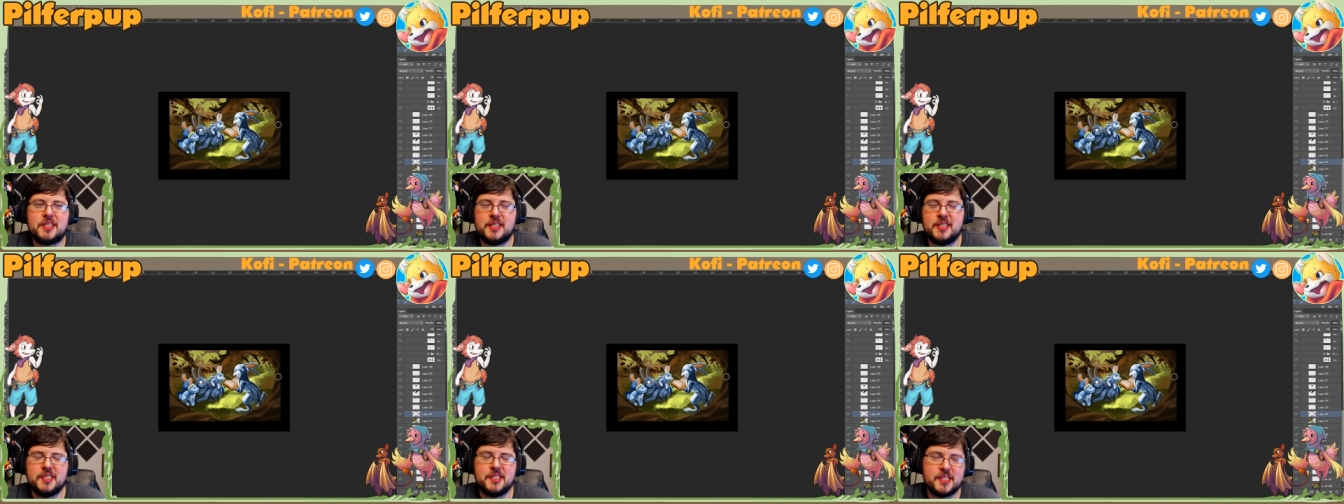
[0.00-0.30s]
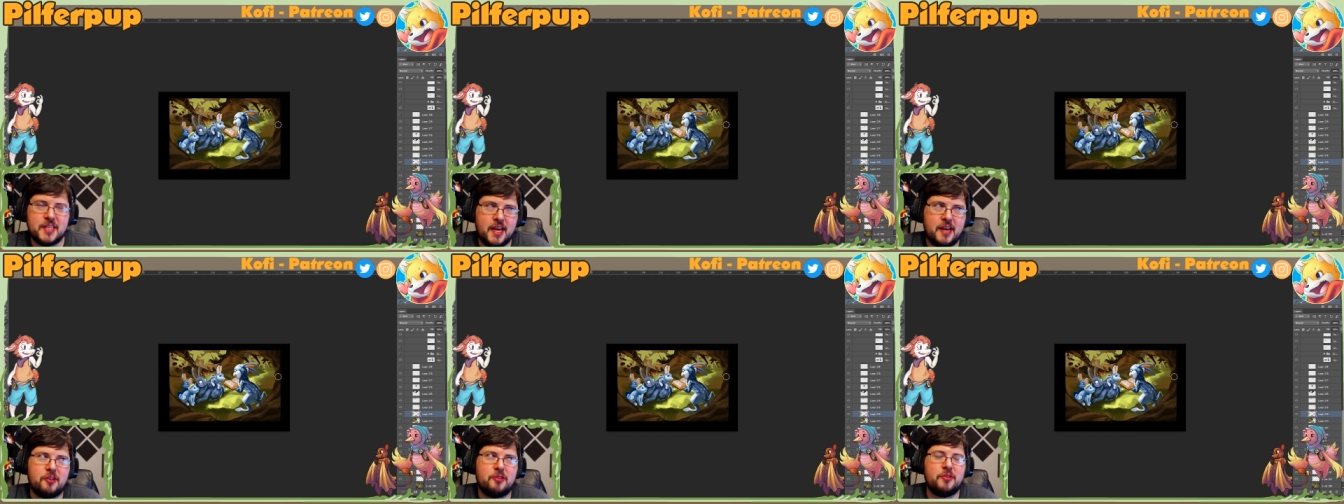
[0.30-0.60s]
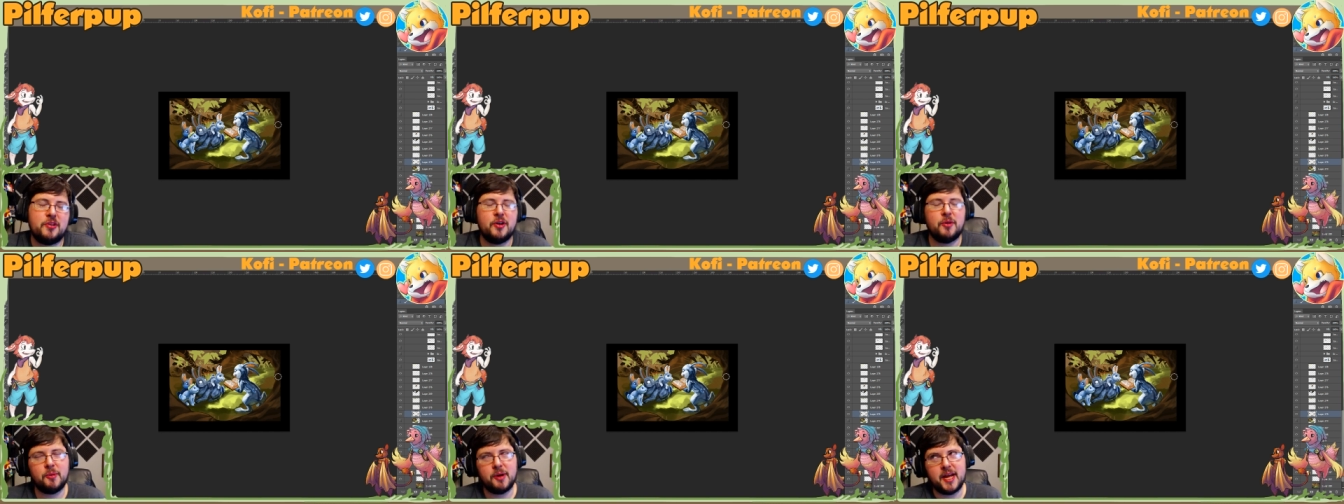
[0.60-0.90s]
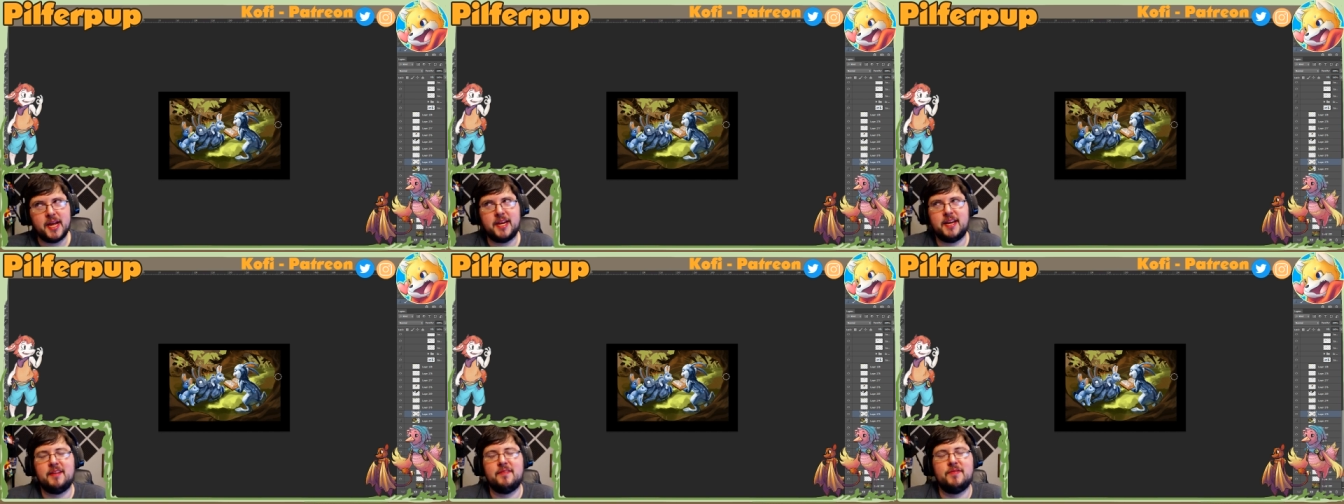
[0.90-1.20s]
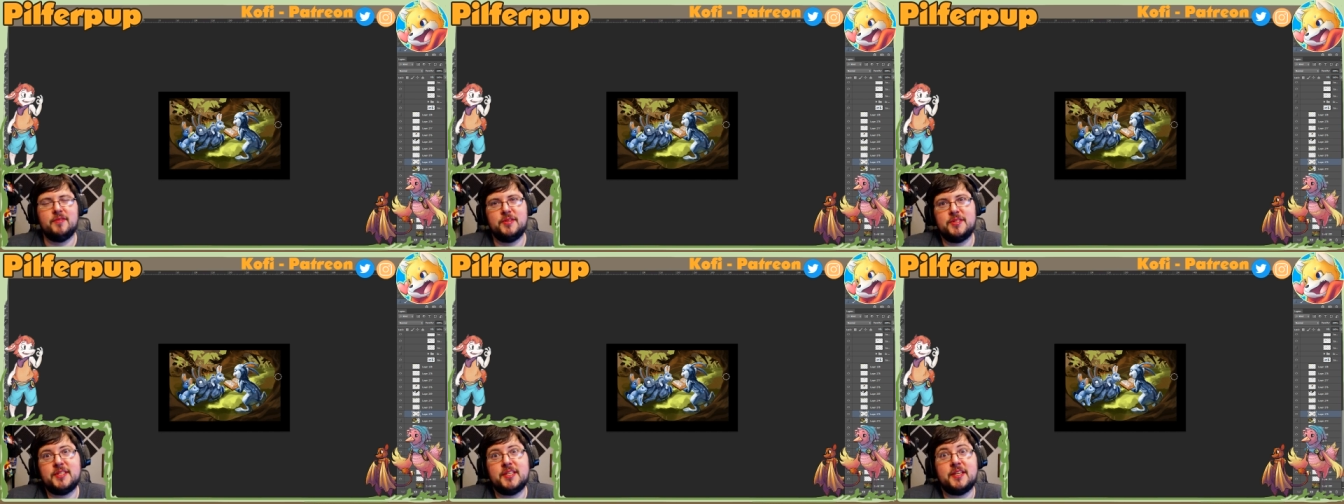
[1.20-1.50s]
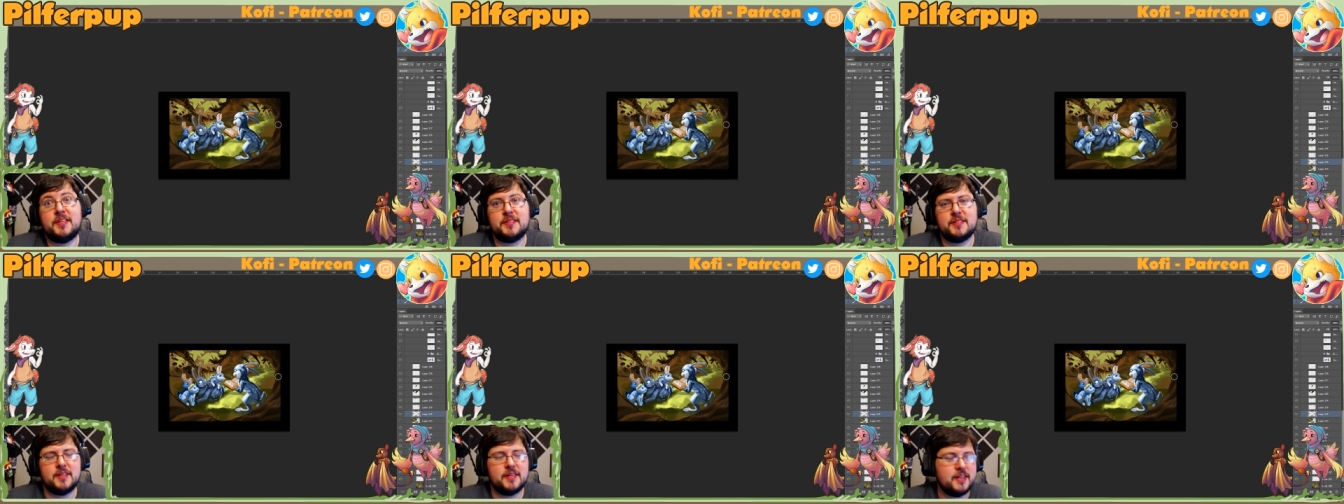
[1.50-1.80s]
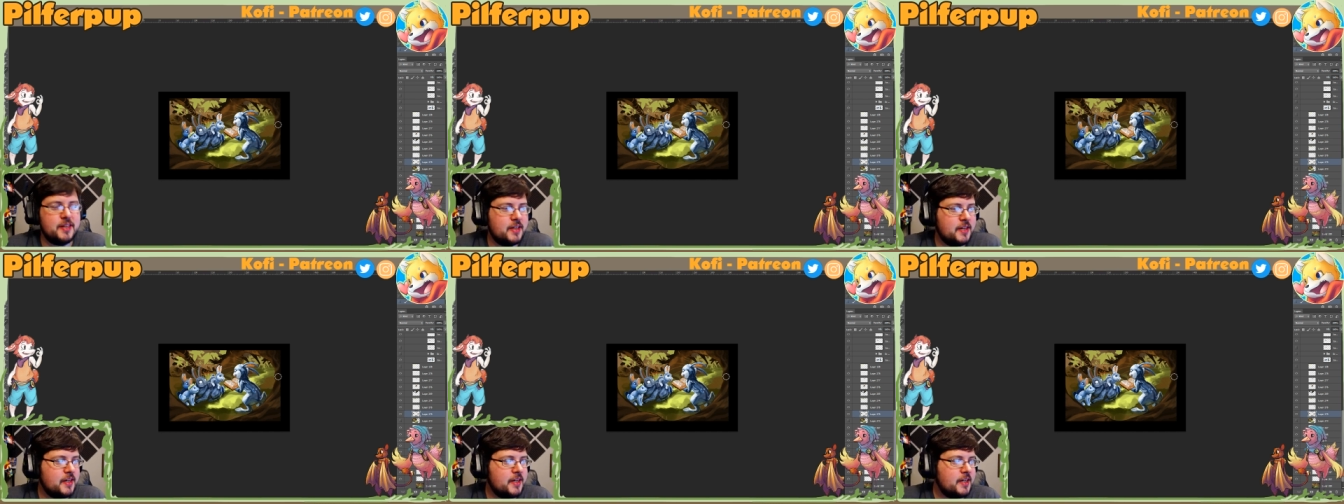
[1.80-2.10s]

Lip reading: Because I don't know what any of those things are.